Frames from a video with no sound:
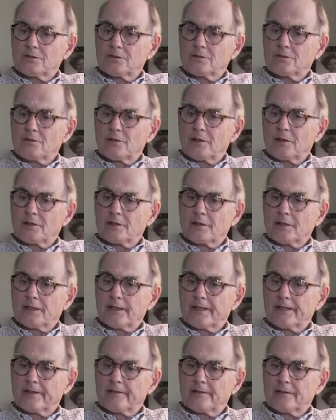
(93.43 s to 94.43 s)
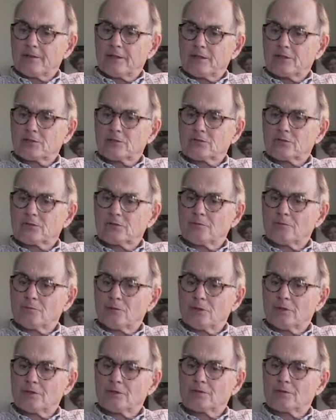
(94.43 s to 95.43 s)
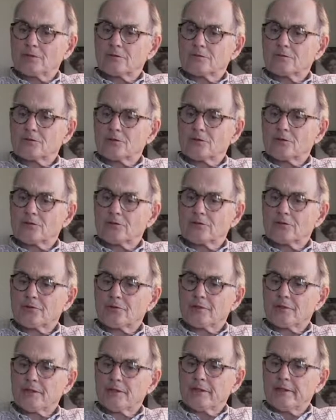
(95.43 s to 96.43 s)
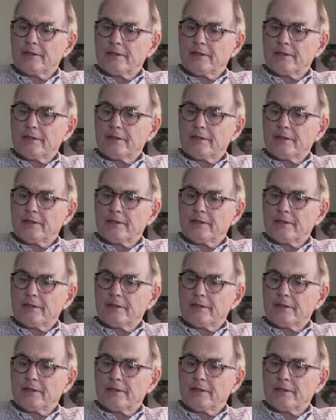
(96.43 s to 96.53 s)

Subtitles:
so I got an extra month of surgery